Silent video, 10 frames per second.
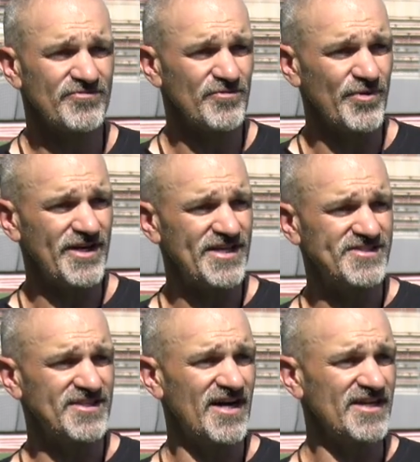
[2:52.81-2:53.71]
from what
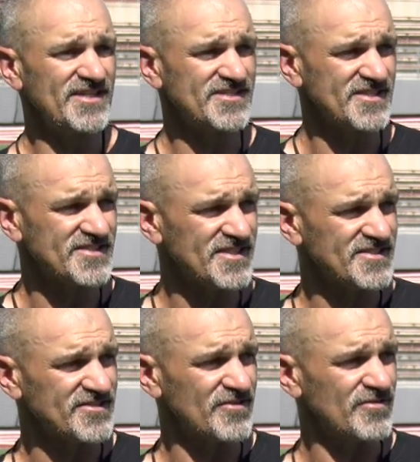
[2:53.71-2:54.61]
he's done, he's
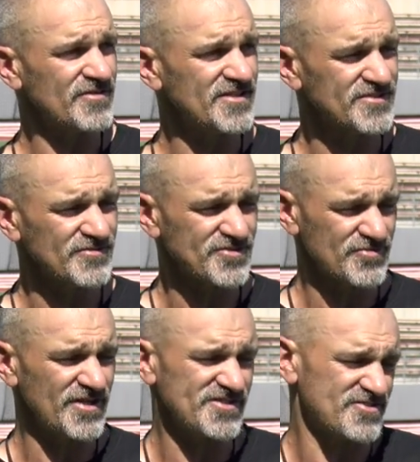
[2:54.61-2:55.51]

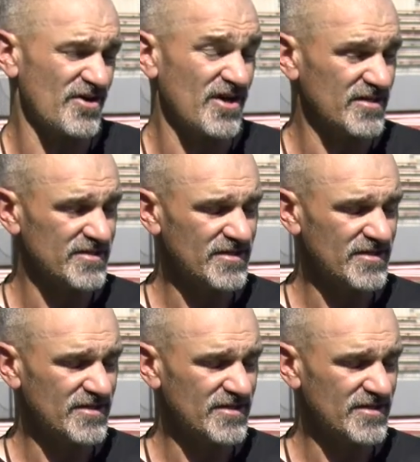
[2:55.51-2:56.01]
strong.